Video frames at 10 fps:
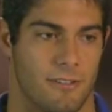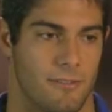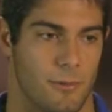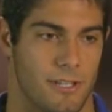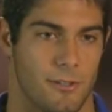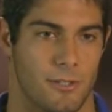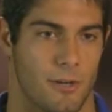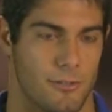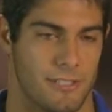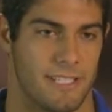And with the new
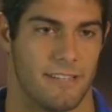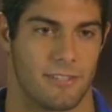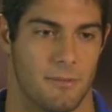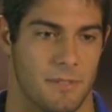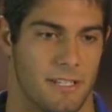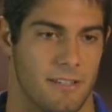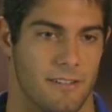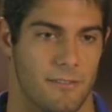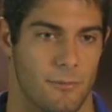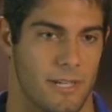coaching staff coming
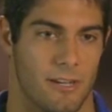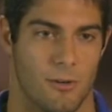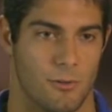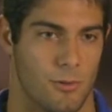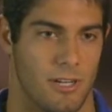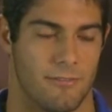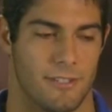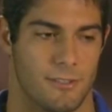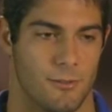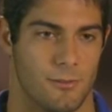in, we got a whole new
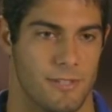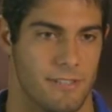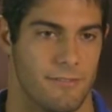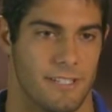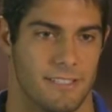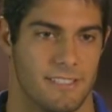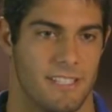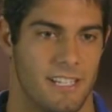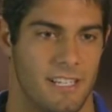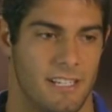offense, whole new
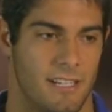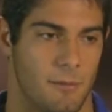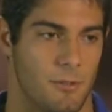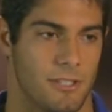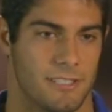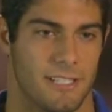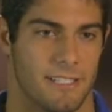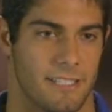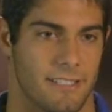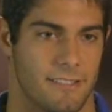defense. I'm really
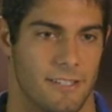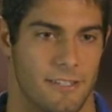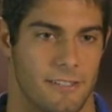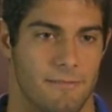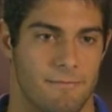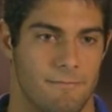excited to get it started.